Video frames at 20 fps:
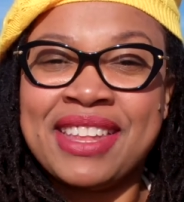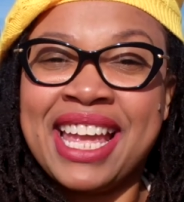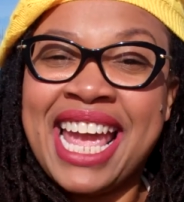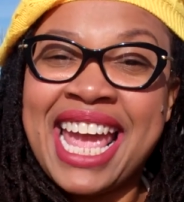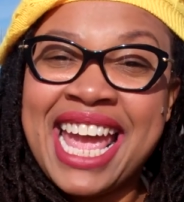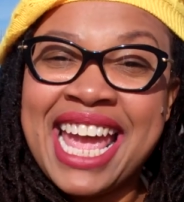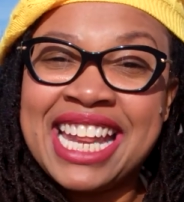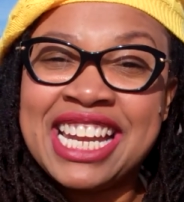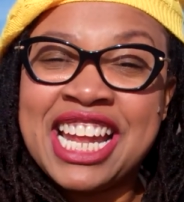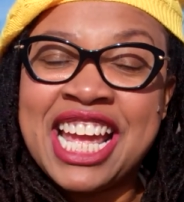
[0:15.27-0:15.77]

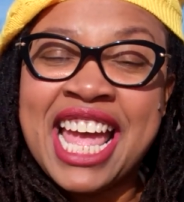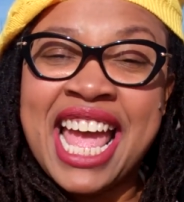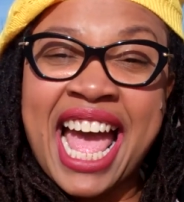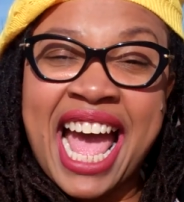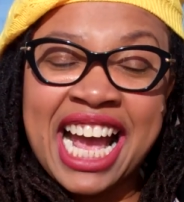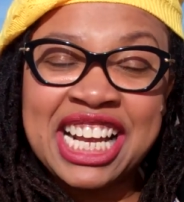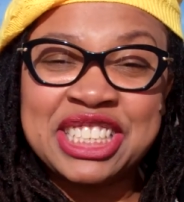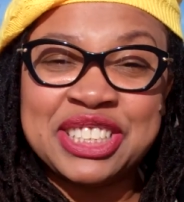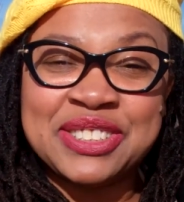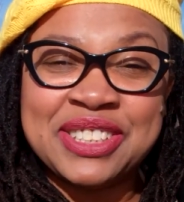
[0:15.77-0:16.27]
And
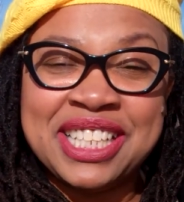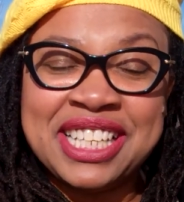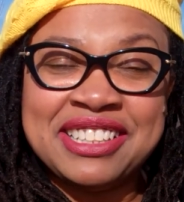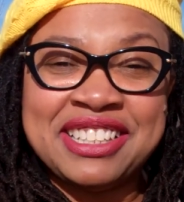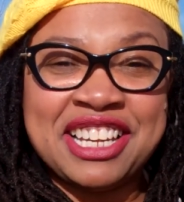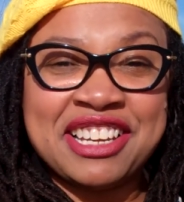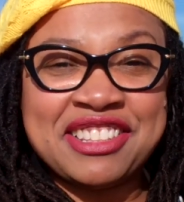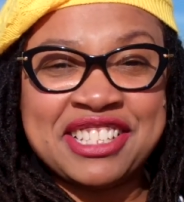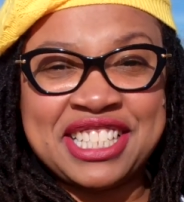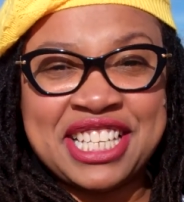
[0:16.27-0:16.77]
actually,
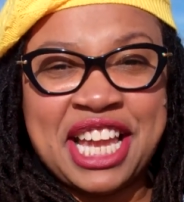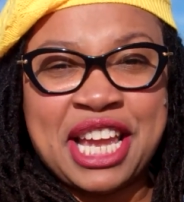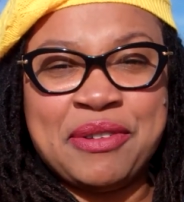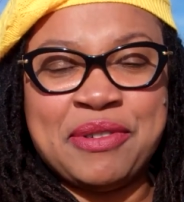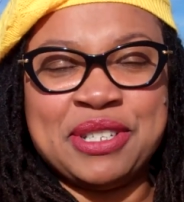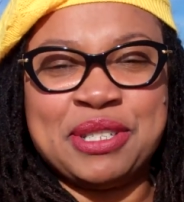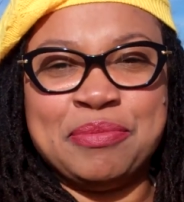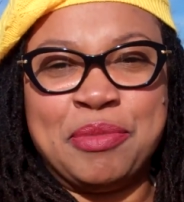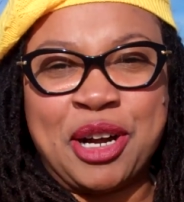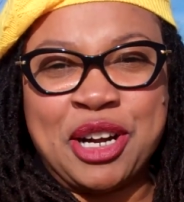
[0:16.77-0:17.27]
the other day
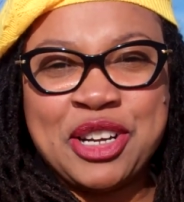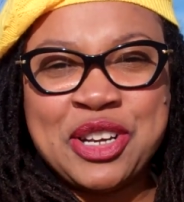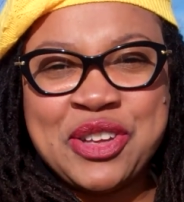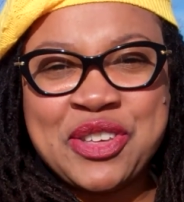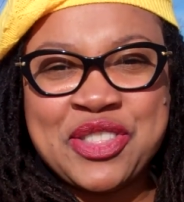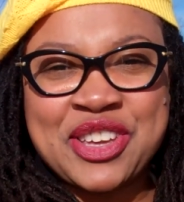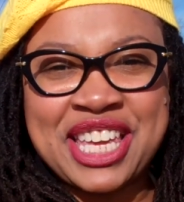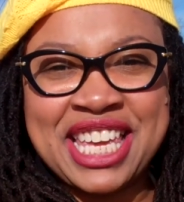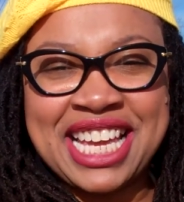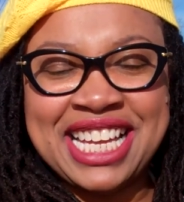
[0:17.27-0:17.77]
was Martin
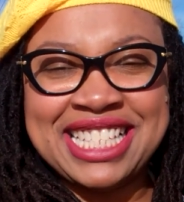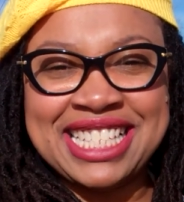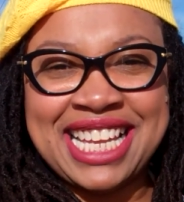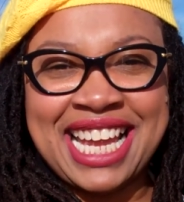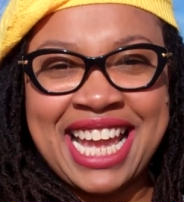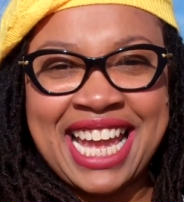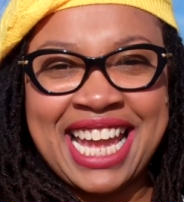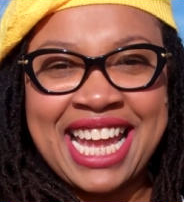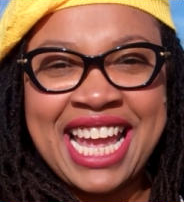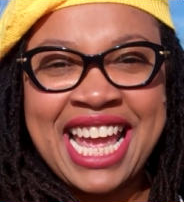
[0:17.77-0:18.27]
Luther King
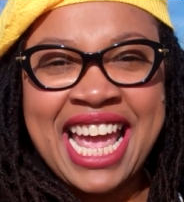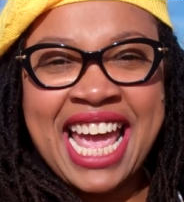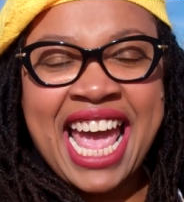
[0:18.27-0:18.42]
Day,